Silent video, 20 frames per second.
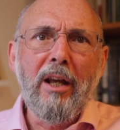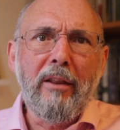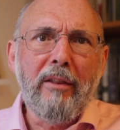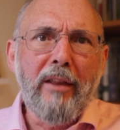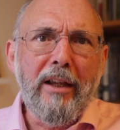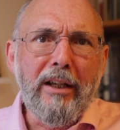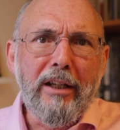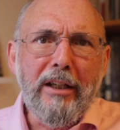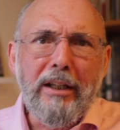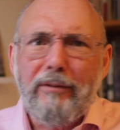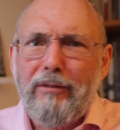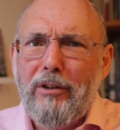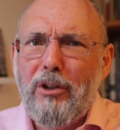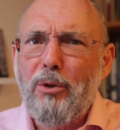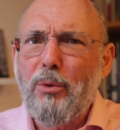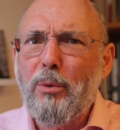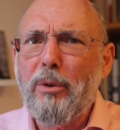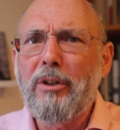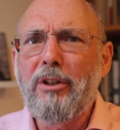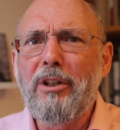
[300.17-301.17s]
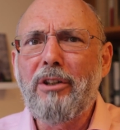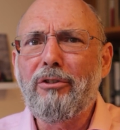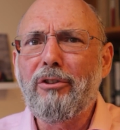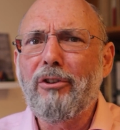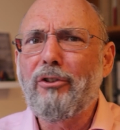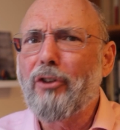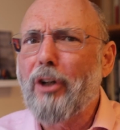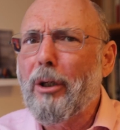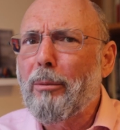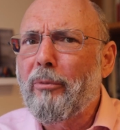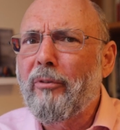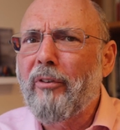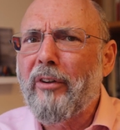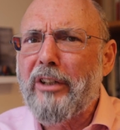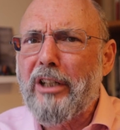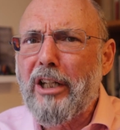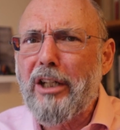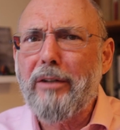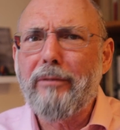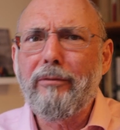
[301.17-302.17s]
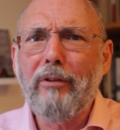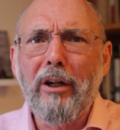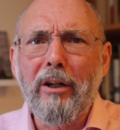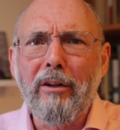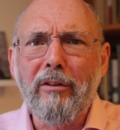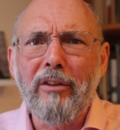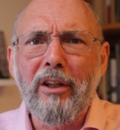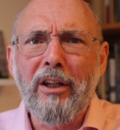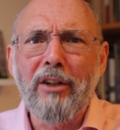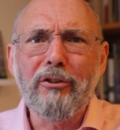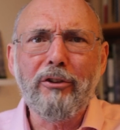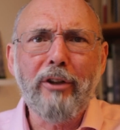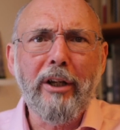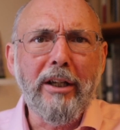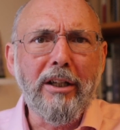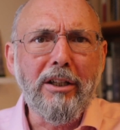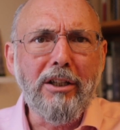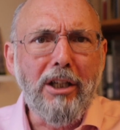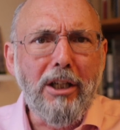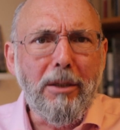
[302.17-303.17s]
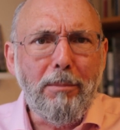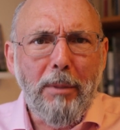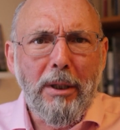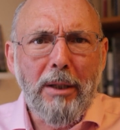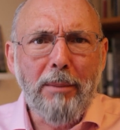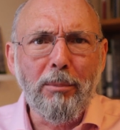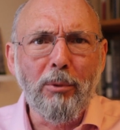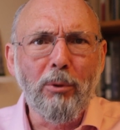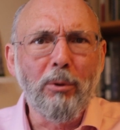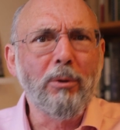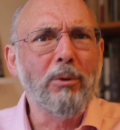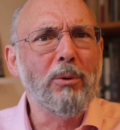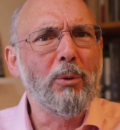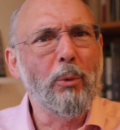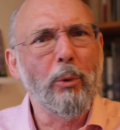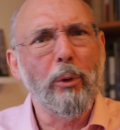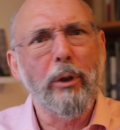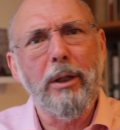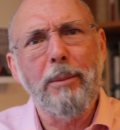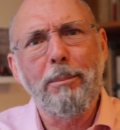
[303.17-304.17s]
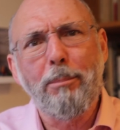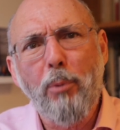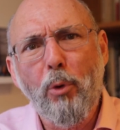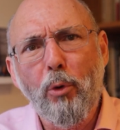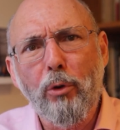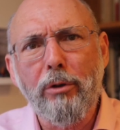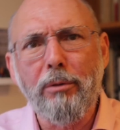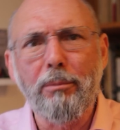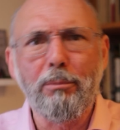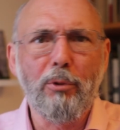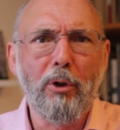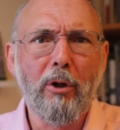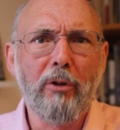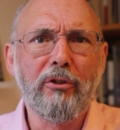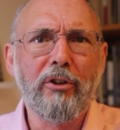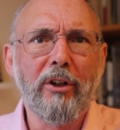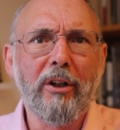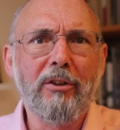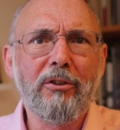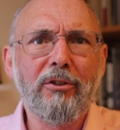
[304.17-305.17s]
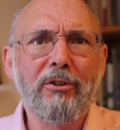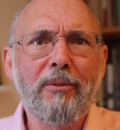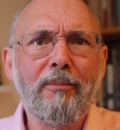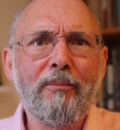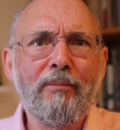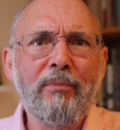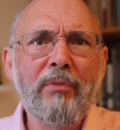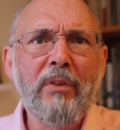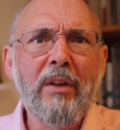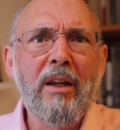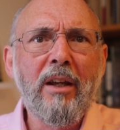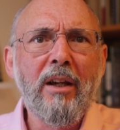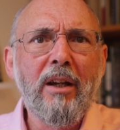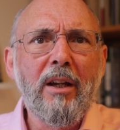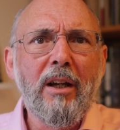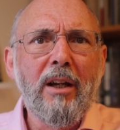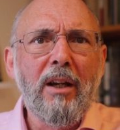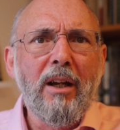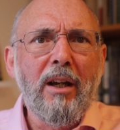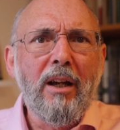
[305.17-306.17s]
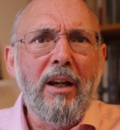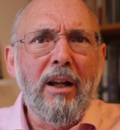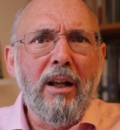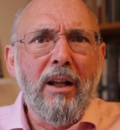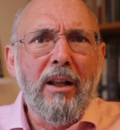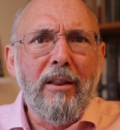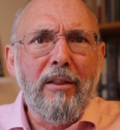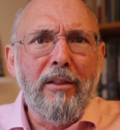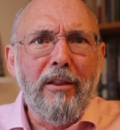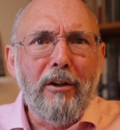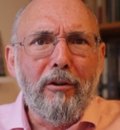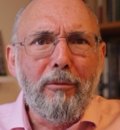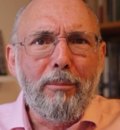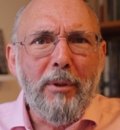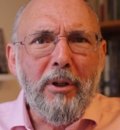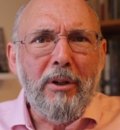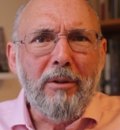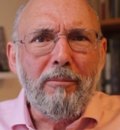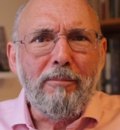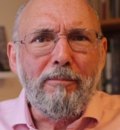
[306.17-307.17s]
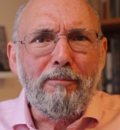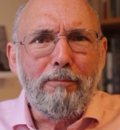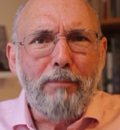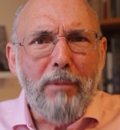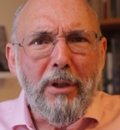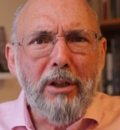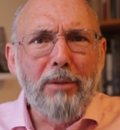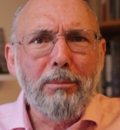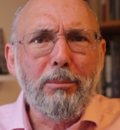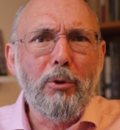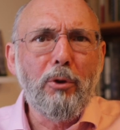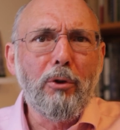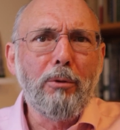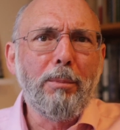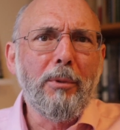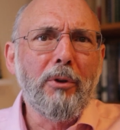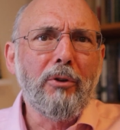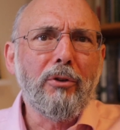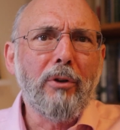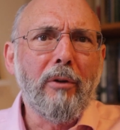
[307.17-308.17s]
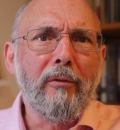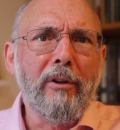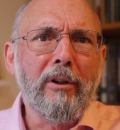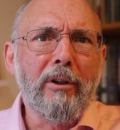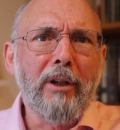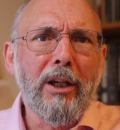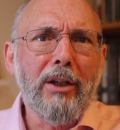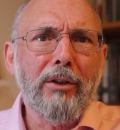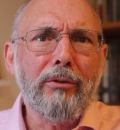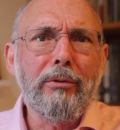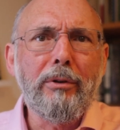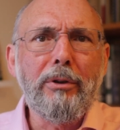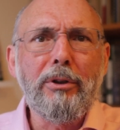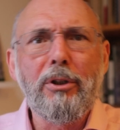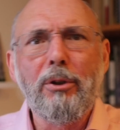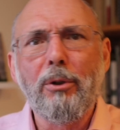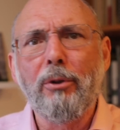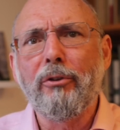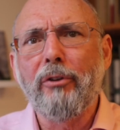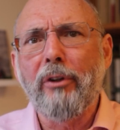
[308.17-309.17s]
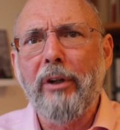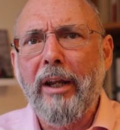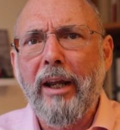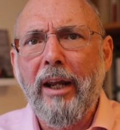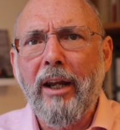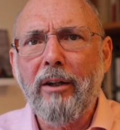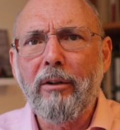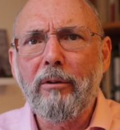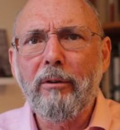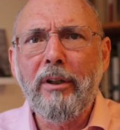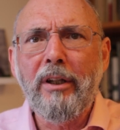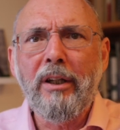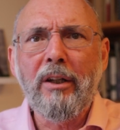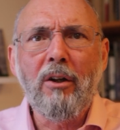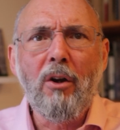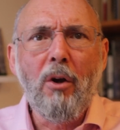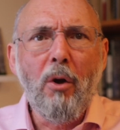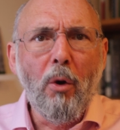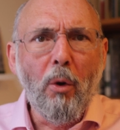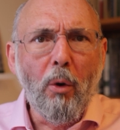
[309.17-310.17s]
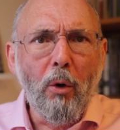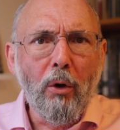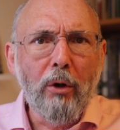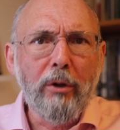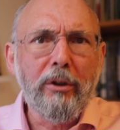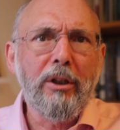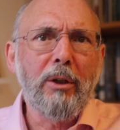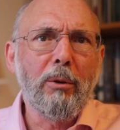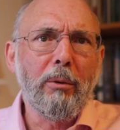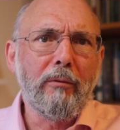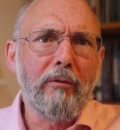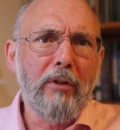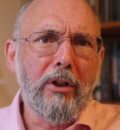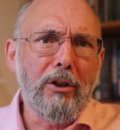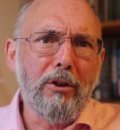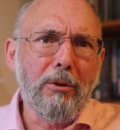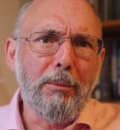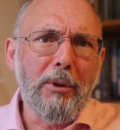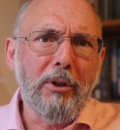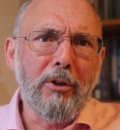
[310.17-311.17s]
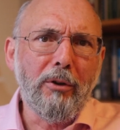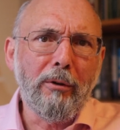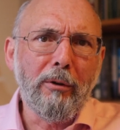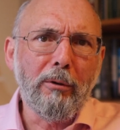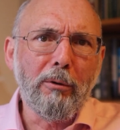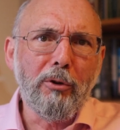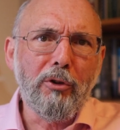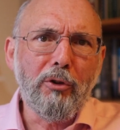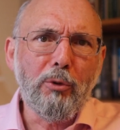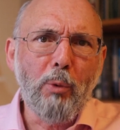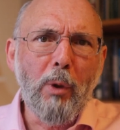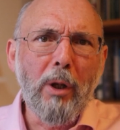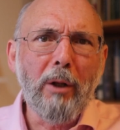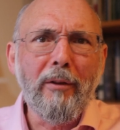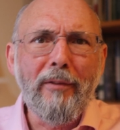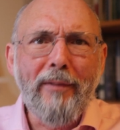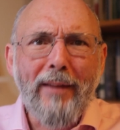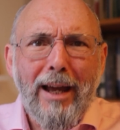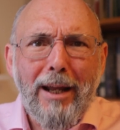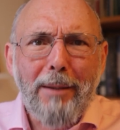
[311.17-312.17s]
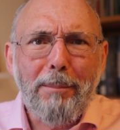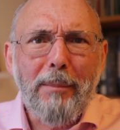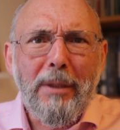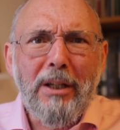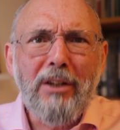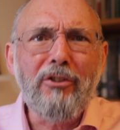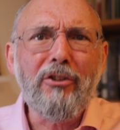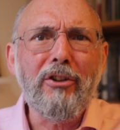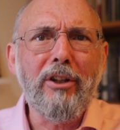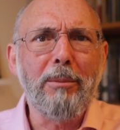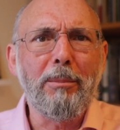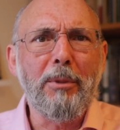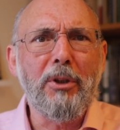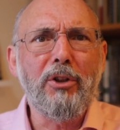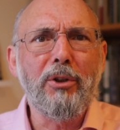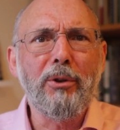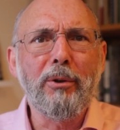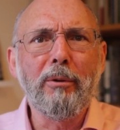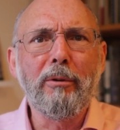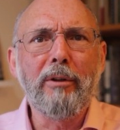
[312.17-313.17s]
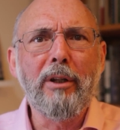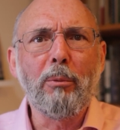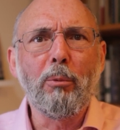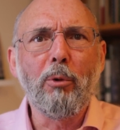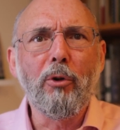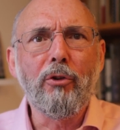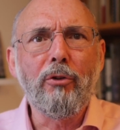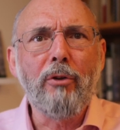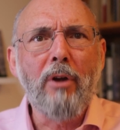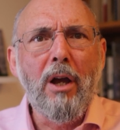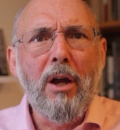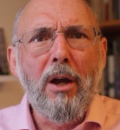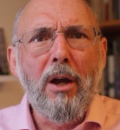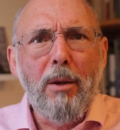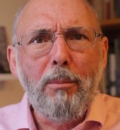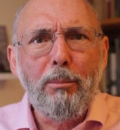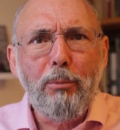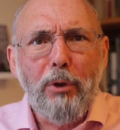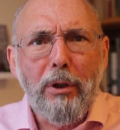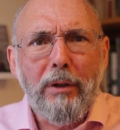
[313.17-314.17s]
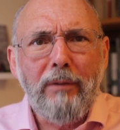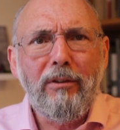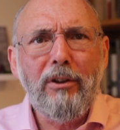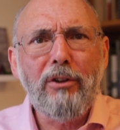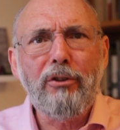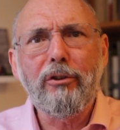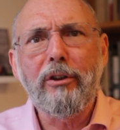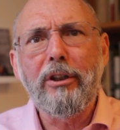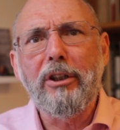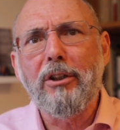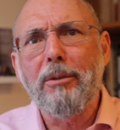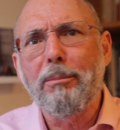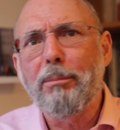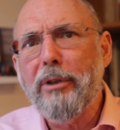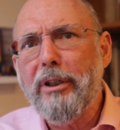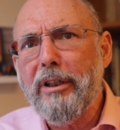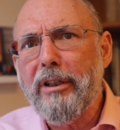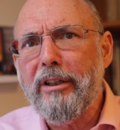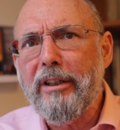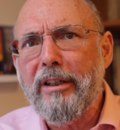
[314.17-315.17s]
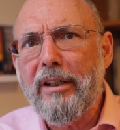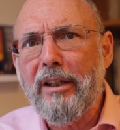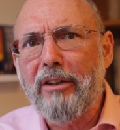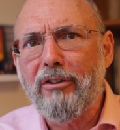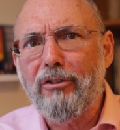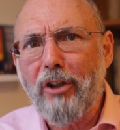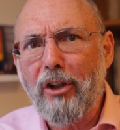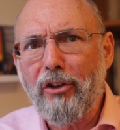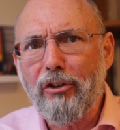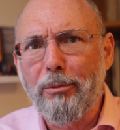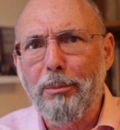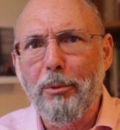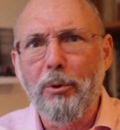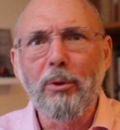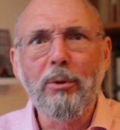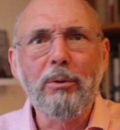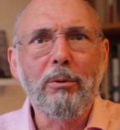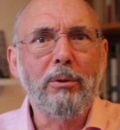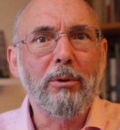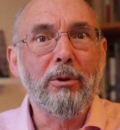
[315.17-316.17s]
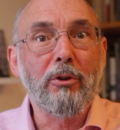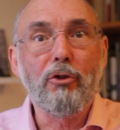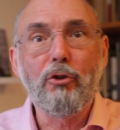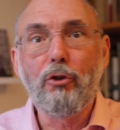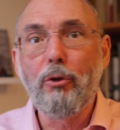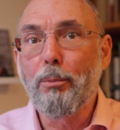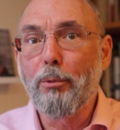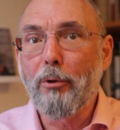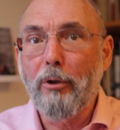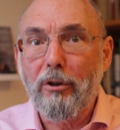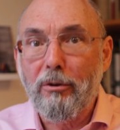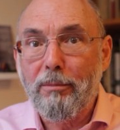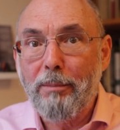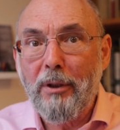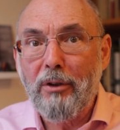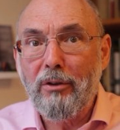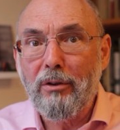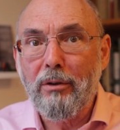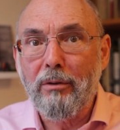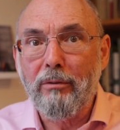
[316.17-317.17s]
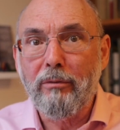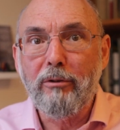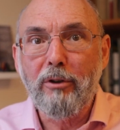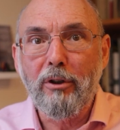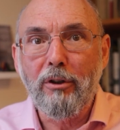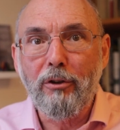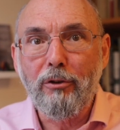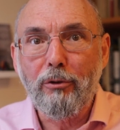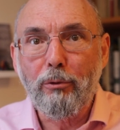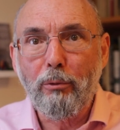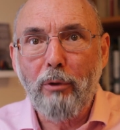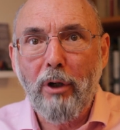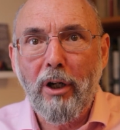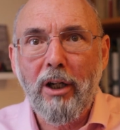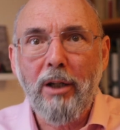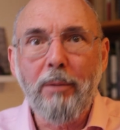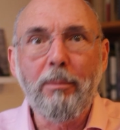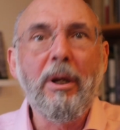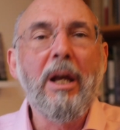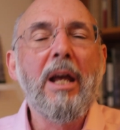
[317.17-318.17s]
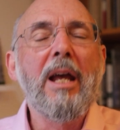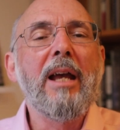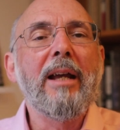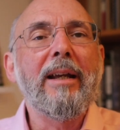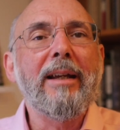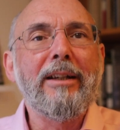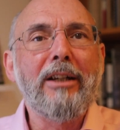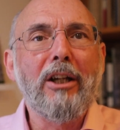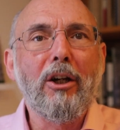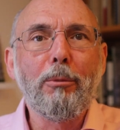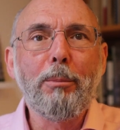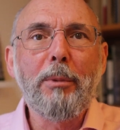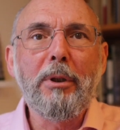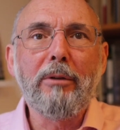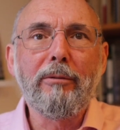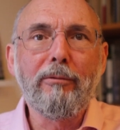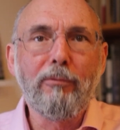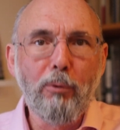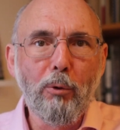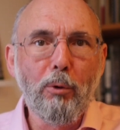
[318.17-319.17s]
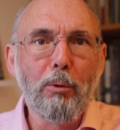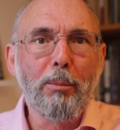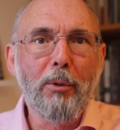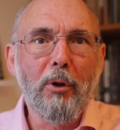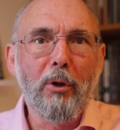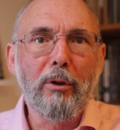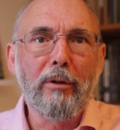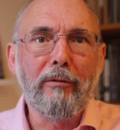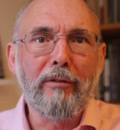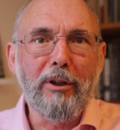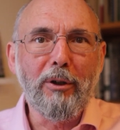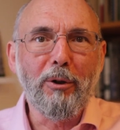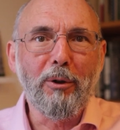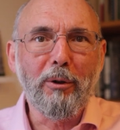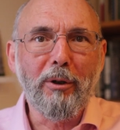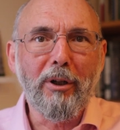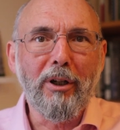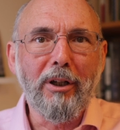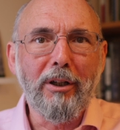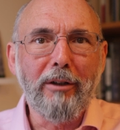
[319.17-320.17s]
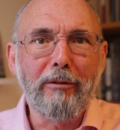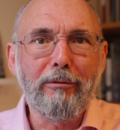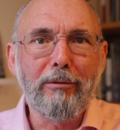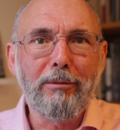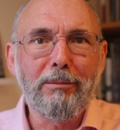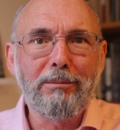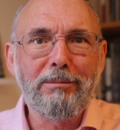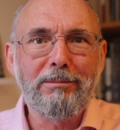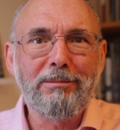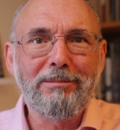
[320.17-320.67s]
They can even do a decent job of identifying things like key people or important projects. There have been big improvements over the last few years in handling audio and video material as well, and that means that material that was previously completely inaccessible or super expensive to describe can now be a full part of the archive.